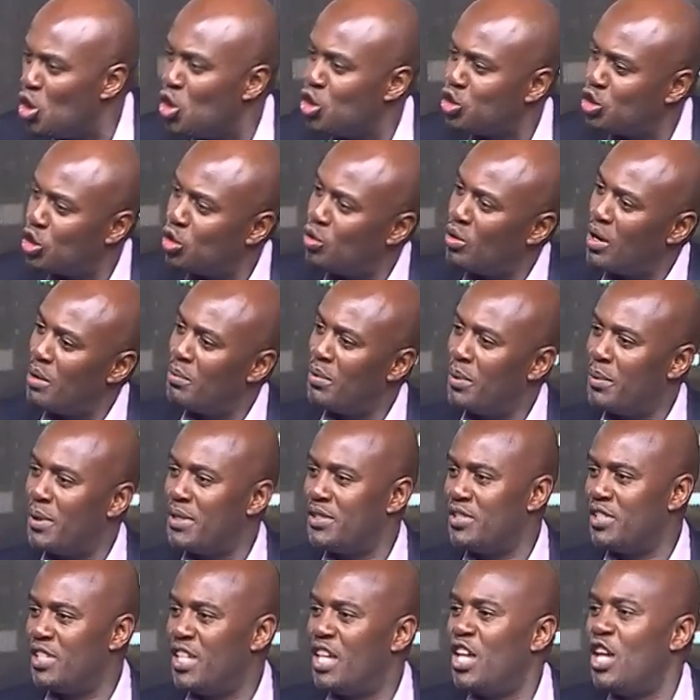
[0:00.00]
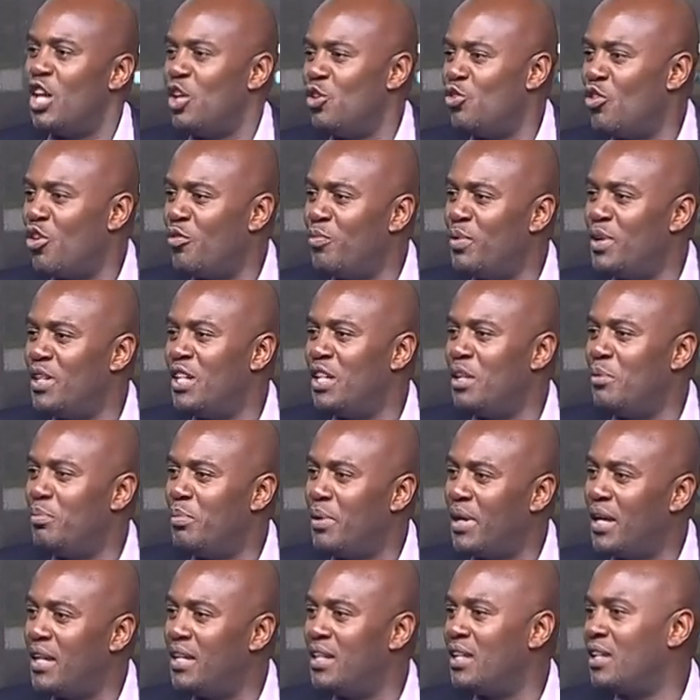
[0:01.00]
So you, Mbabazi, you have been in the
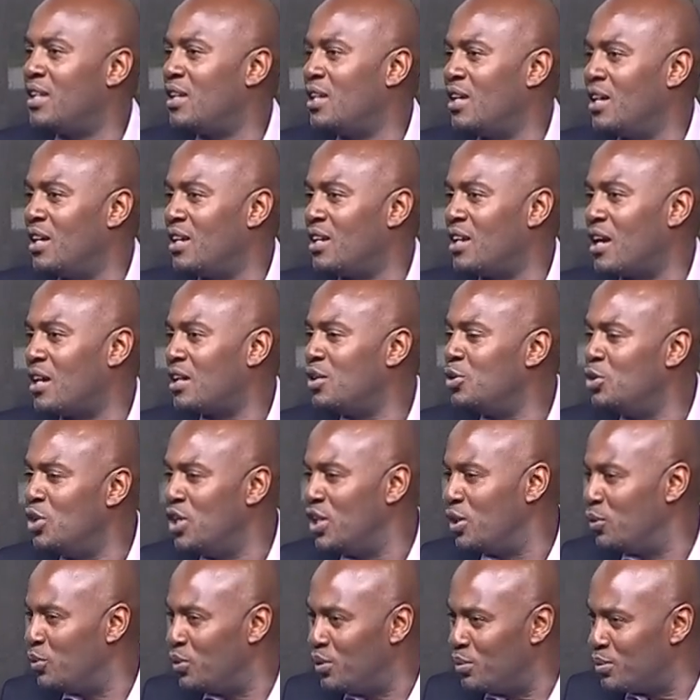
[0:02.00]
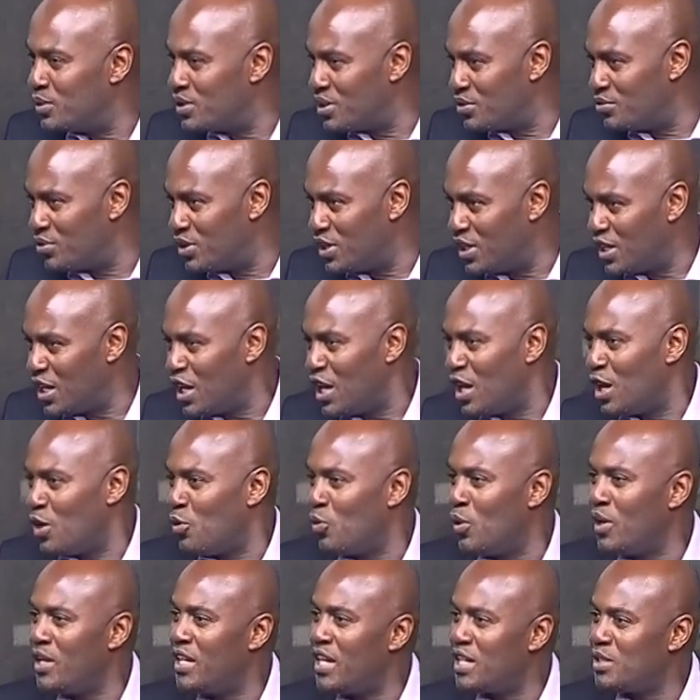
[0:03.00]
bed cackling with Museveni.
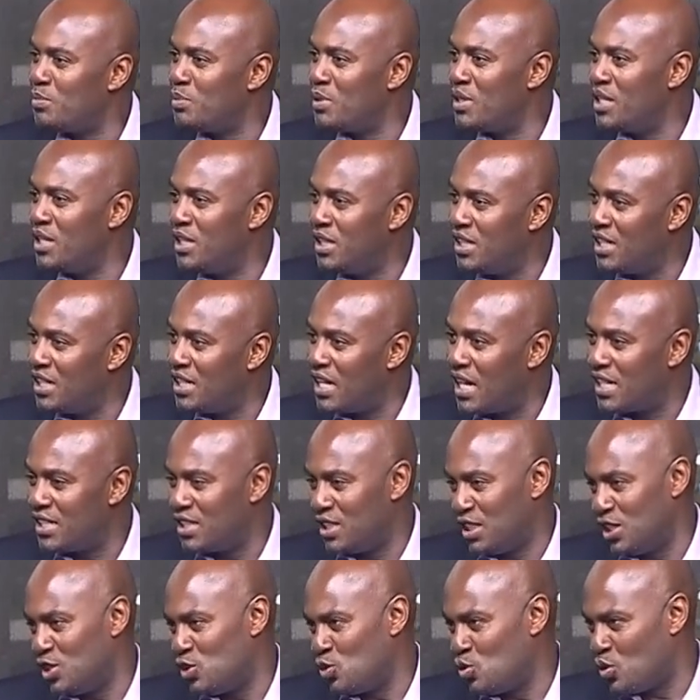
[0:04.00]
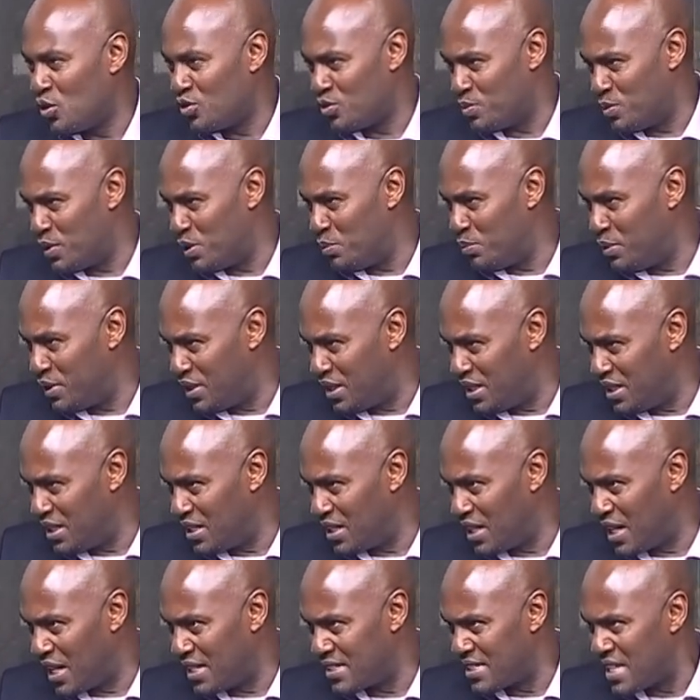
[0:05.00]
When he has been hitting us, it is you who has been beating
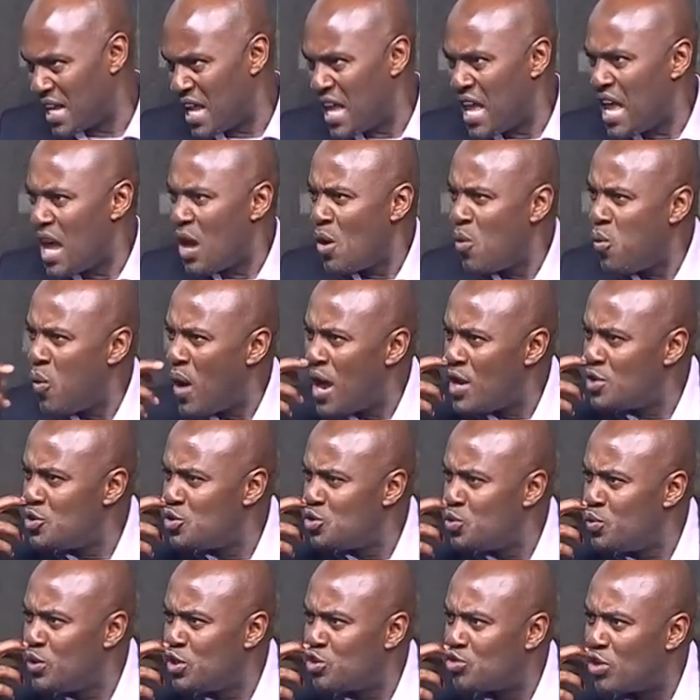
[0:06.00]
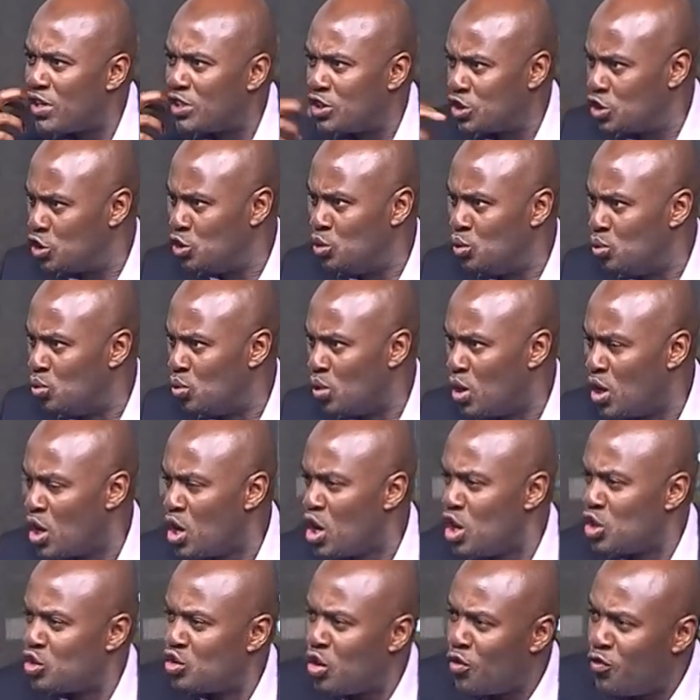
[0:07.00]
us. Why should we trust you?
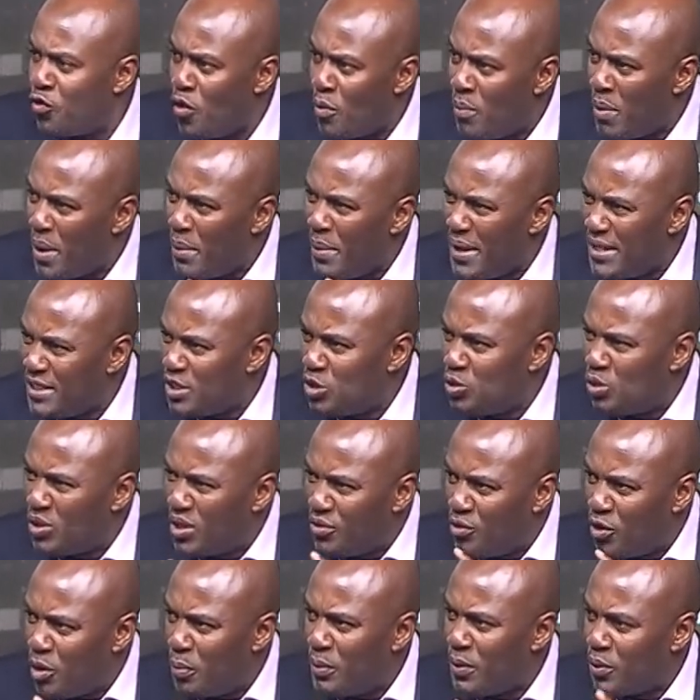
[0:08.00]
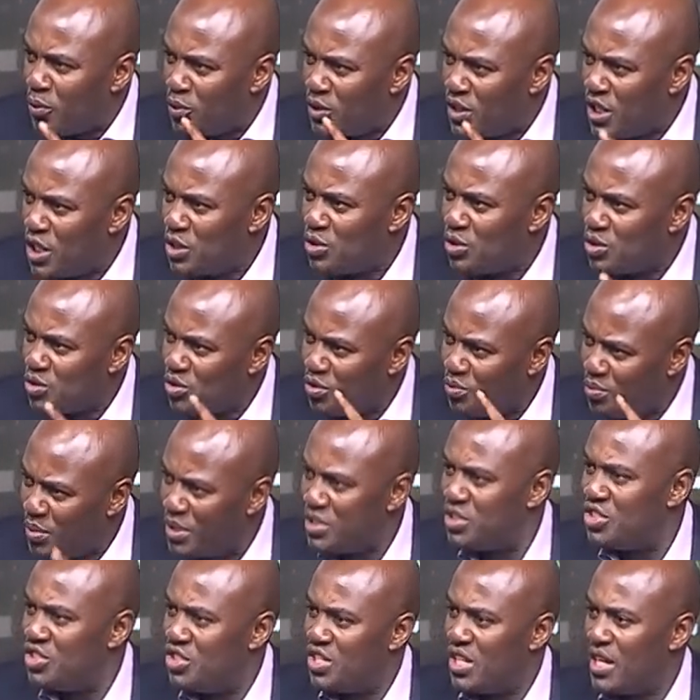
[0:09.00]
So for Mbabazi to develop the credentials of
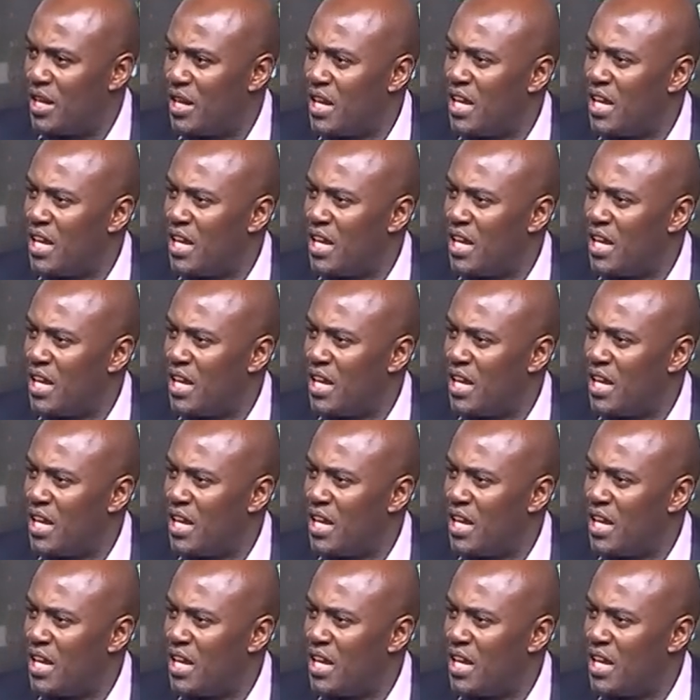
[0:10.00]
Besigye,